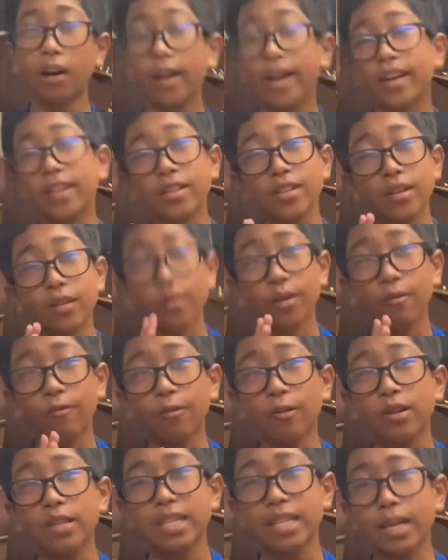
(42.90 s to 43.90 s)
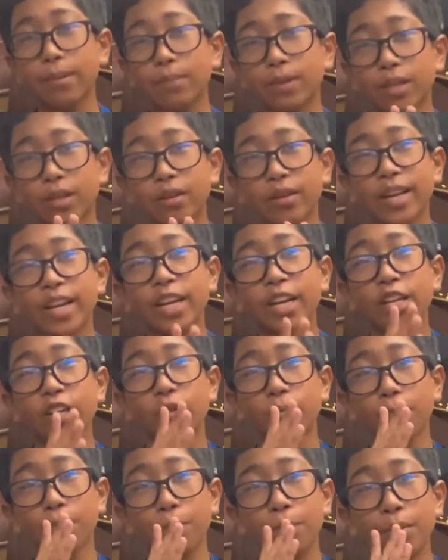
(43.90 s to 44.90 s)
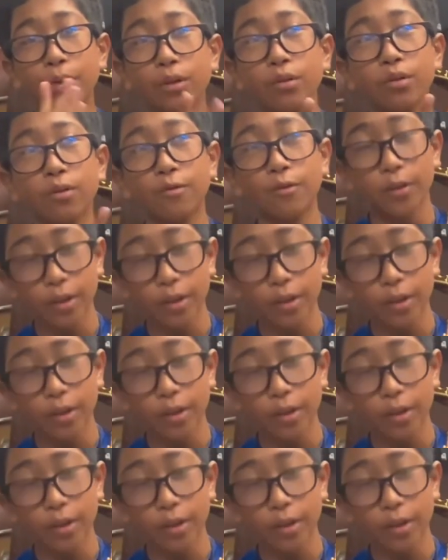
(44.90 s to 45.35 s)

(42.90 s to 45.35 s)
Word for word: Alright, so the first step to cleaning your beautiful